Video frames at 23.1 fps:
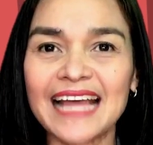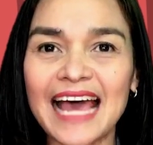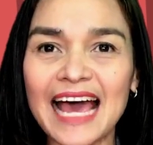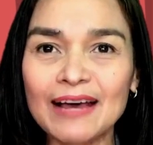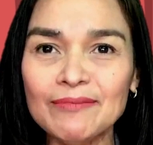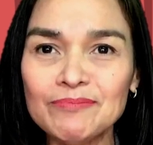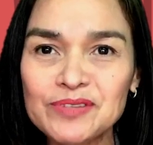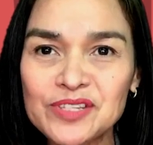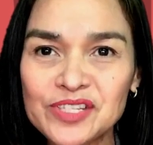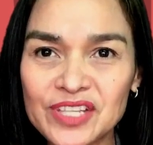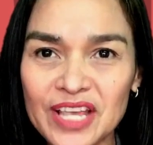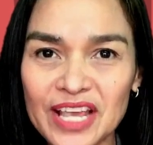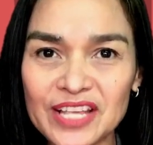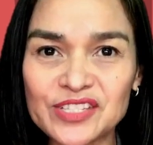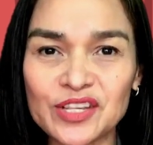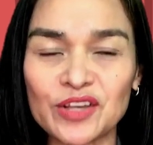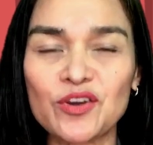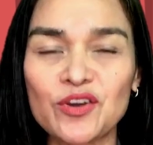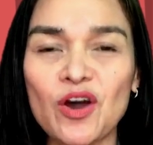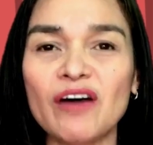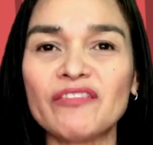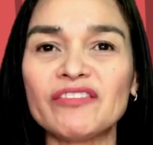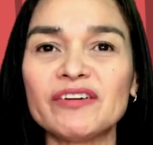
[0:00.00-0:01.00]
TABS
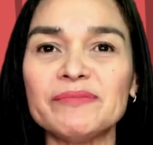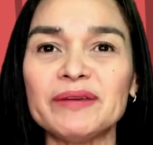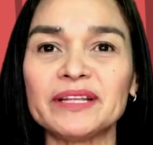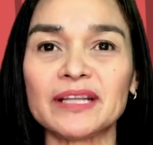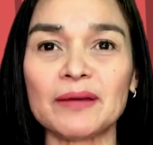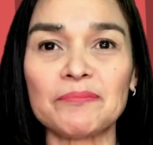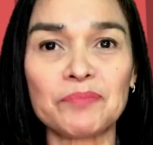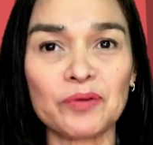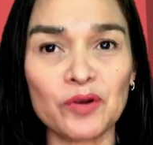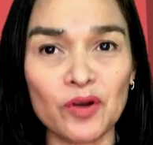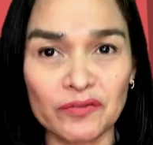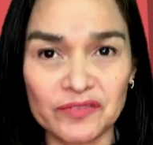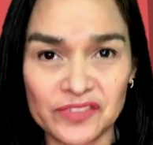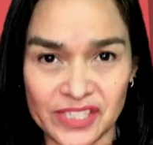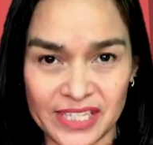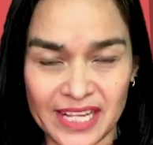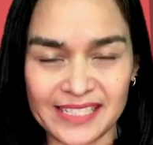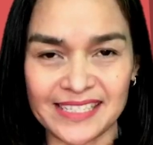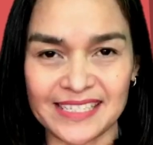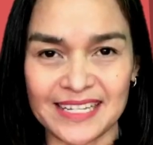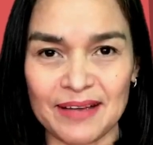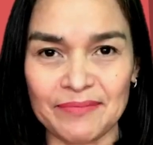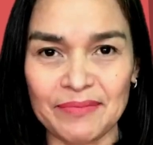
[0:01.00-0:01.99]
is a government-approved
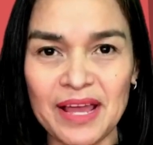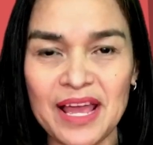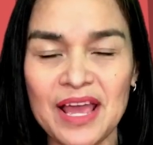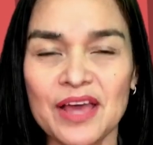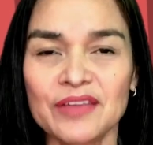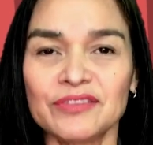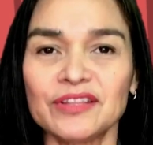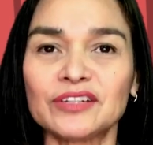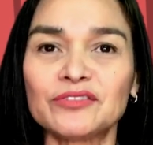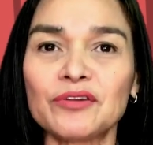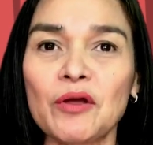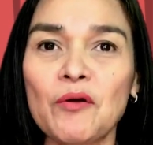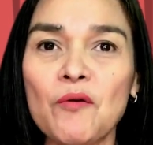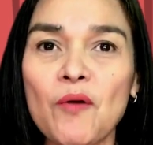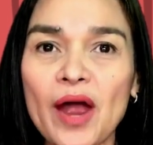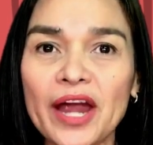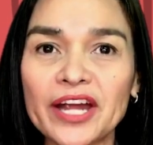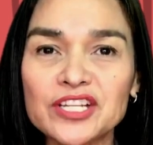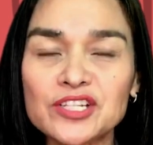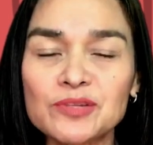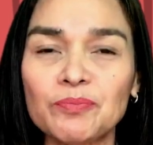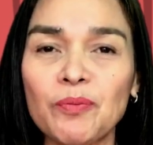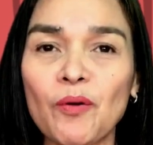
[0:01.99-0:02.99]
system that
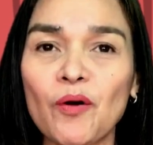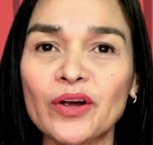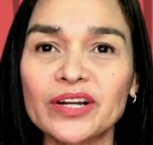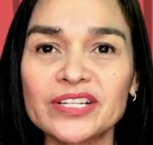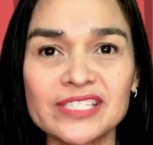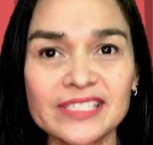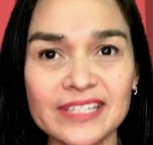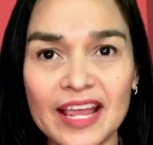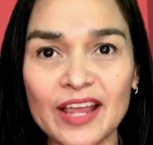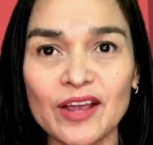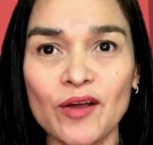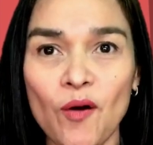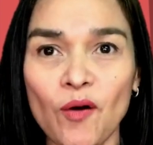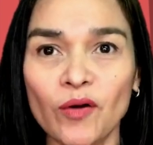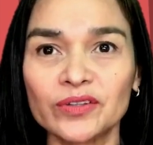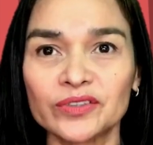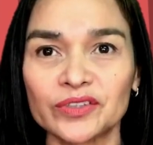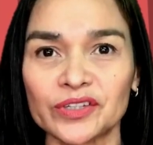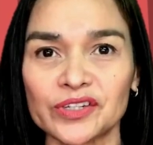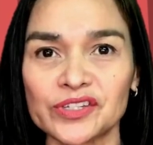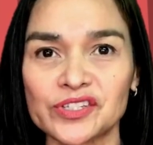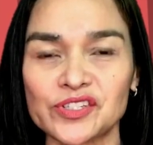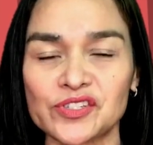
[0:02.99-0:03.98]
requires port
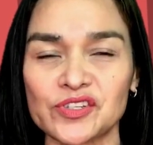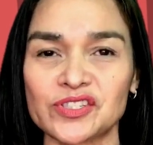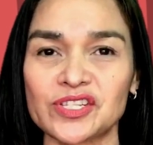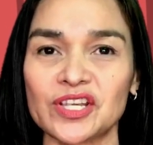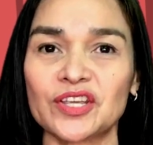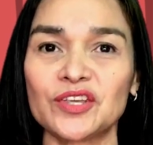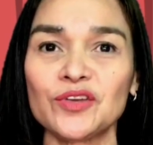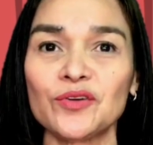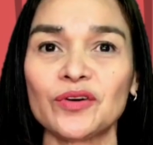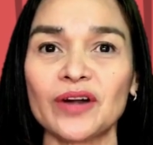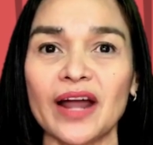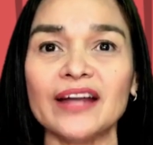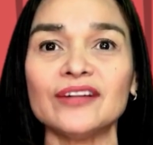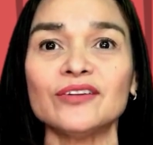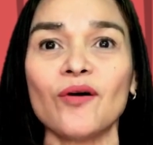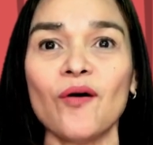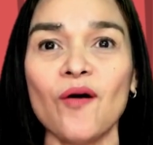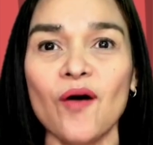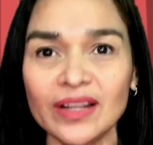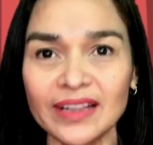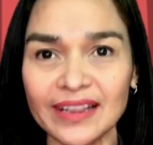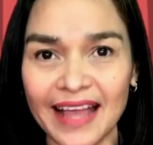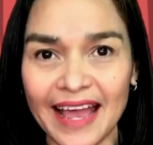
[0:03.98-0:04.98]
stakeholders to secure an
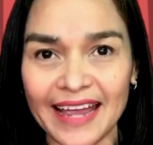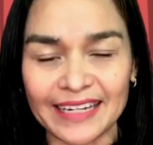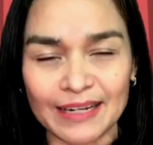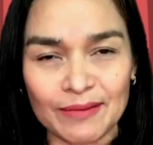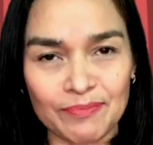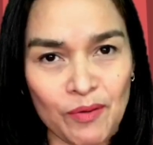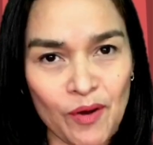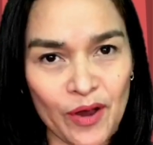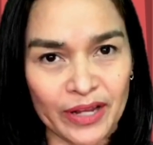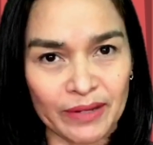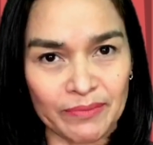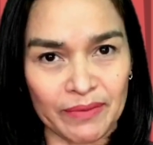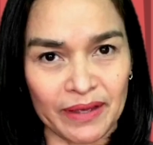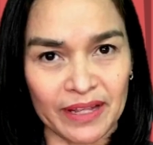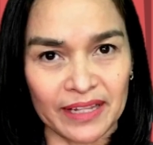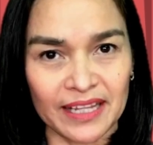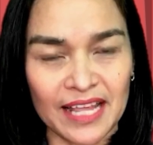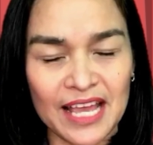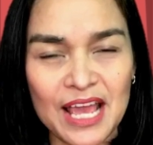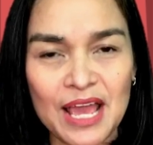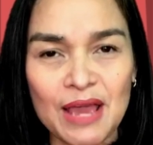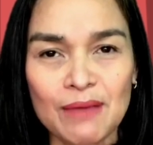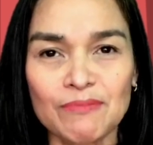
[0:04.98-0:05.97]
online
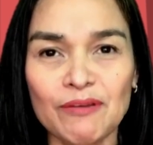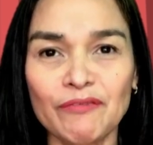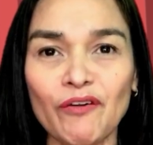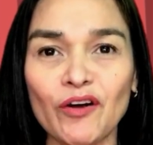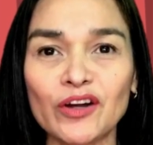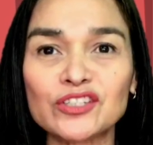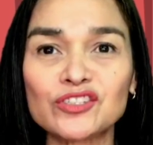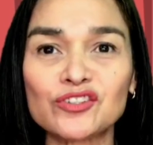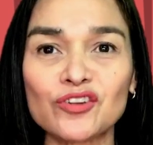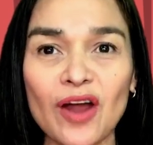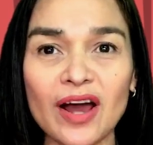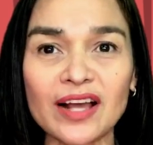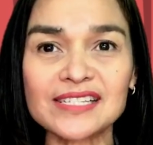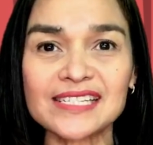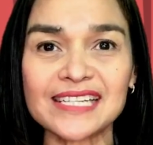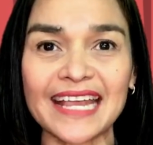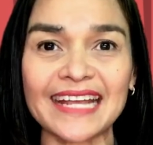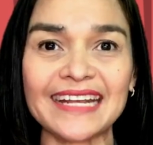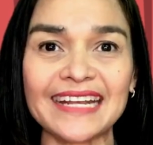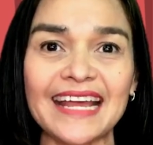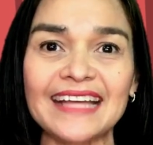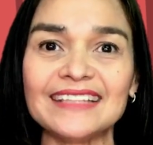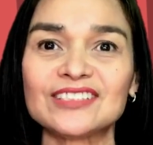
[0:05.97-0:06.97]
appointment before
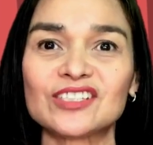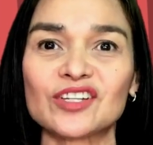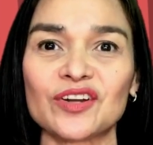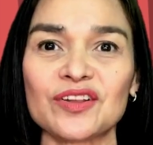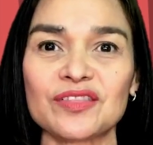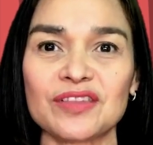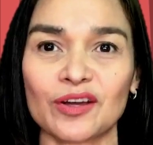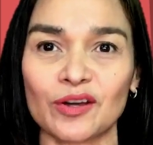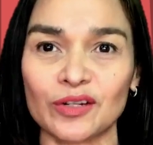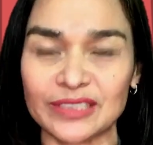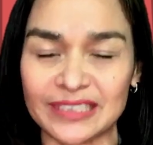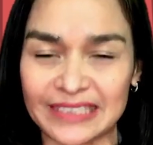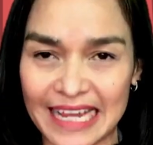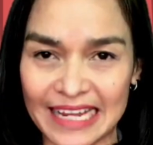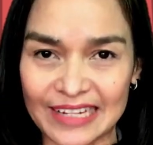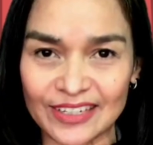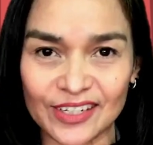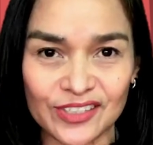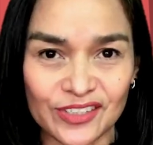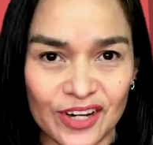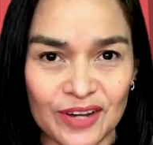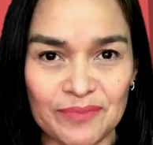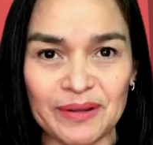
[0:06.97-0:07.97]
trucks can enter the
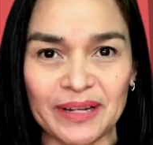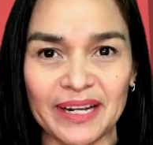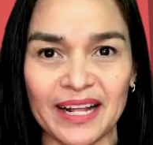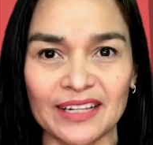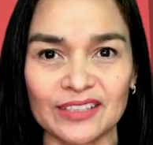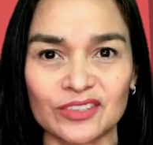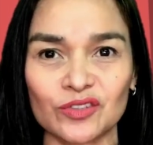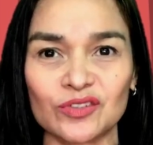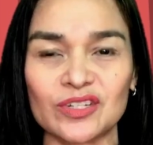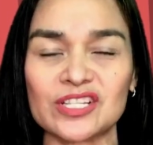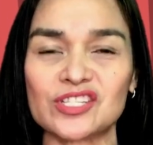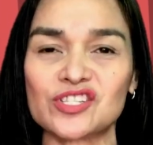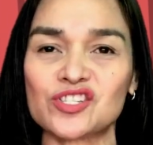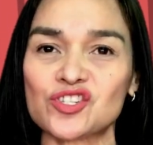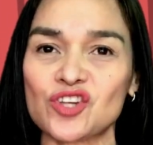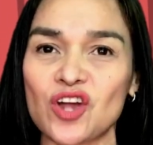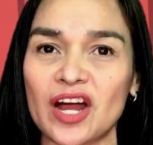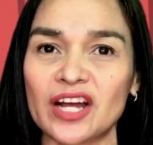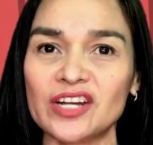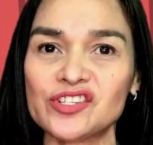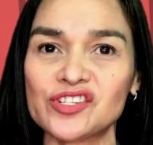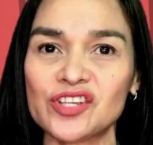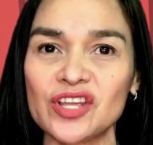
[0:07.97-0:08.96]
container terminal to
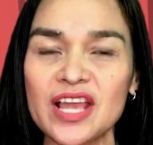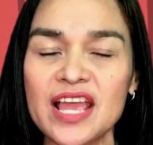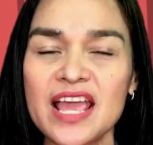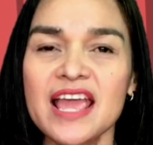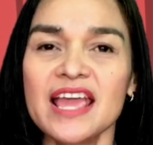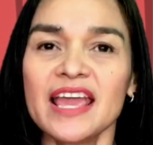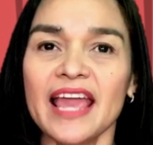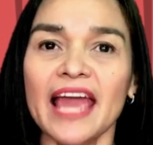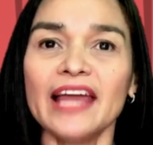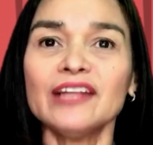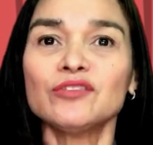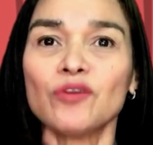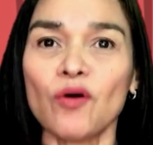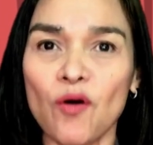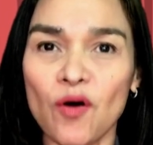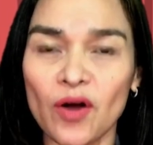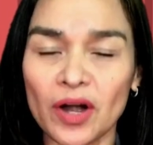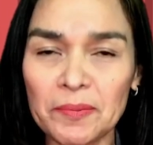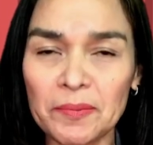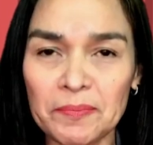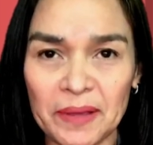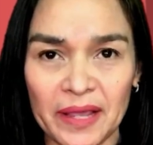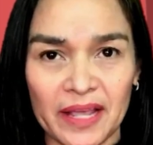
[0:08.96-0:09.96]
discharge and
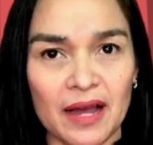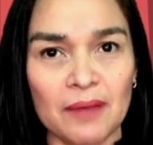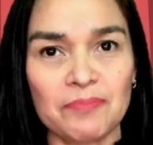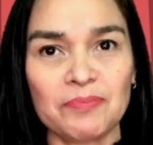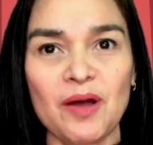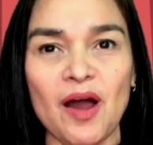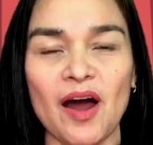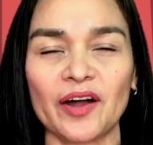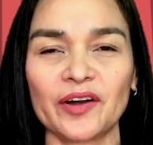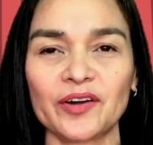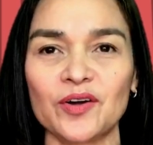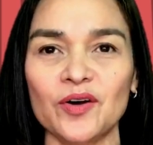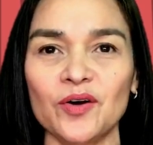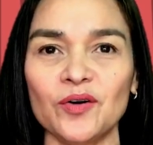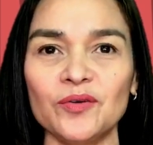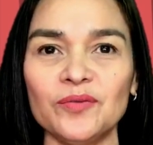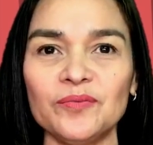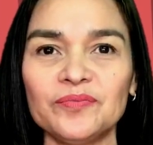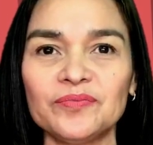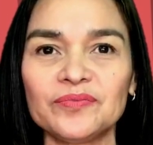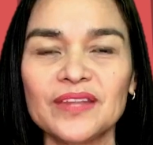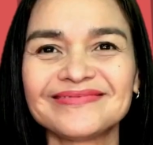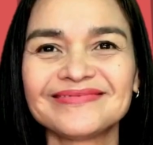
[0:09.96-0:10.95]
or pick up
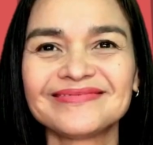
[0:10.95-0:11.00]
cargo.